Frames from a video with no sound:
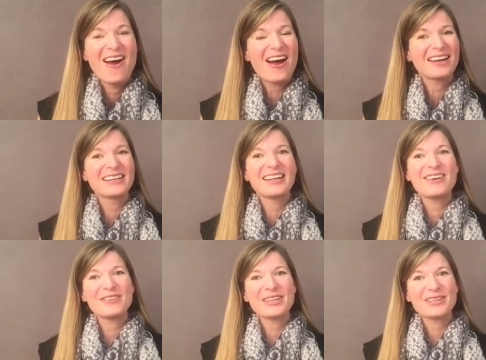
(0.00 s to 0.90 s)
I'd
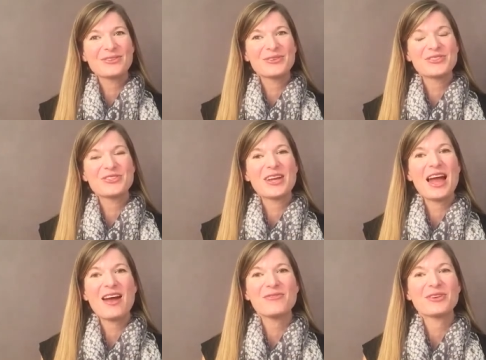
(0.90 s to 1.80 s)
love any thoughts you
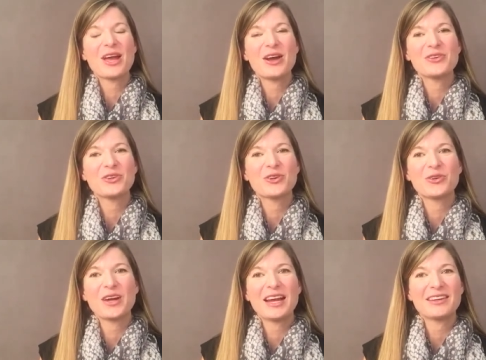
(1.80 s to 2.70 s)
have on how you're
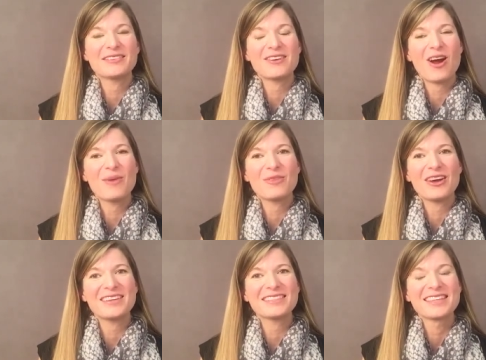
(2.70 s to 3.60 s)
creating
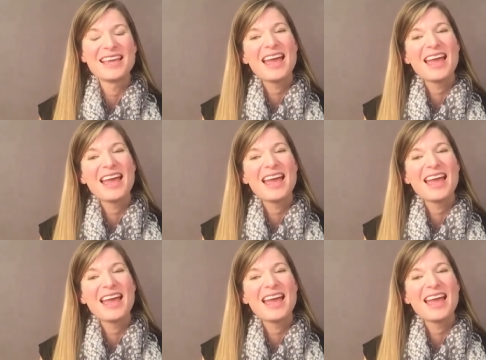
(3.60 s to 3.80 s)
timelines,